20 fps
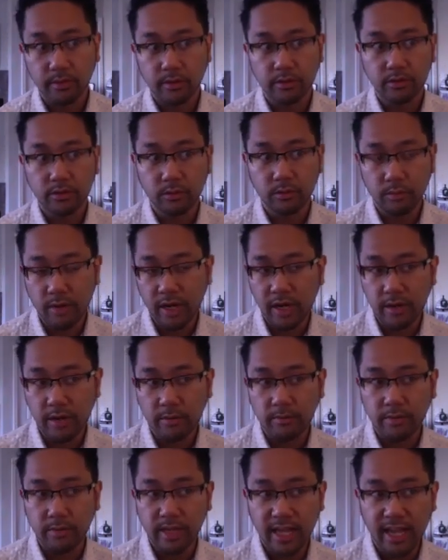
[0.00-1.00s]
to where
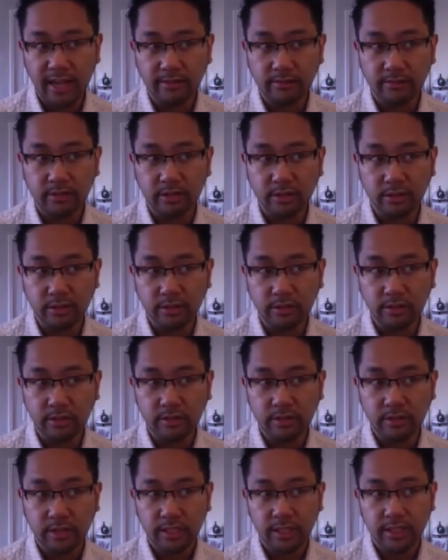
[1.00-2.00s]
we have to
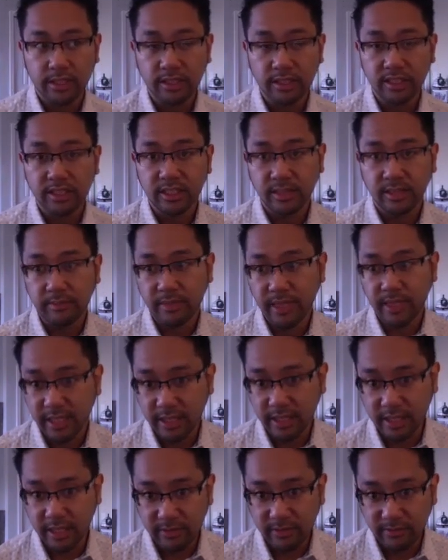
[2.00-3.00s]

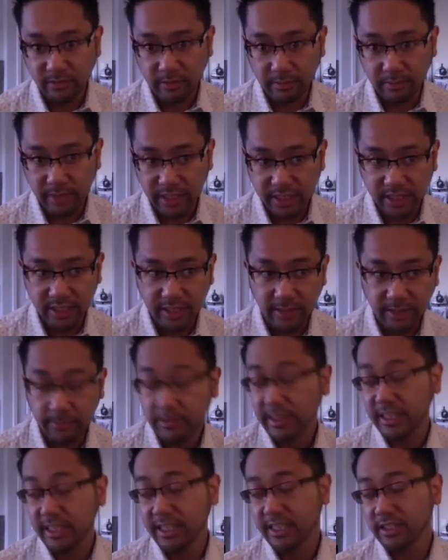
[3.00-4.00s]
disseminate the information that
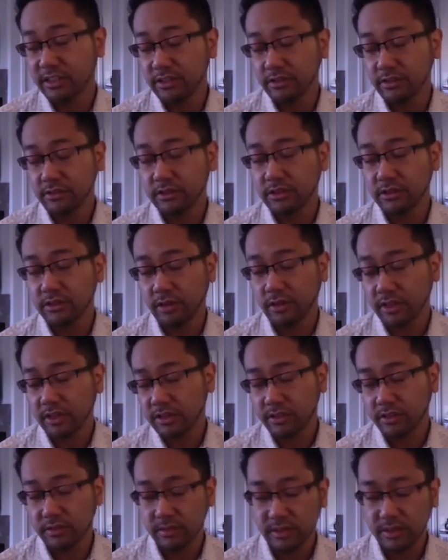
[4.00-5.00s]
we need to so our
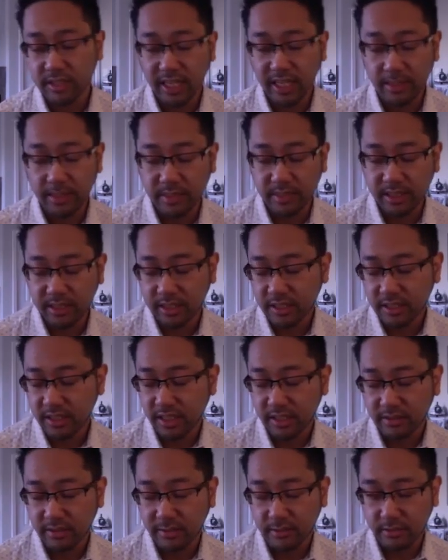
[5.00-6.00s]
students can be
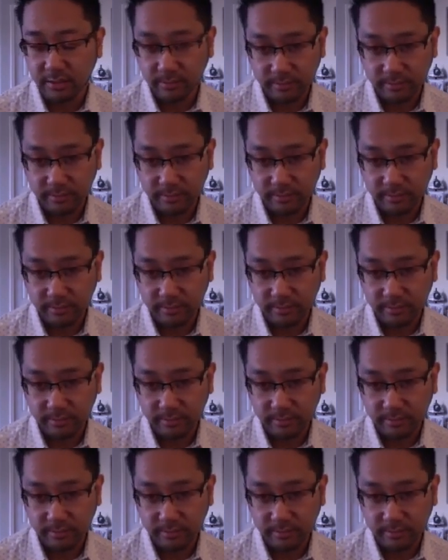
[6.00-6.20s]
successful.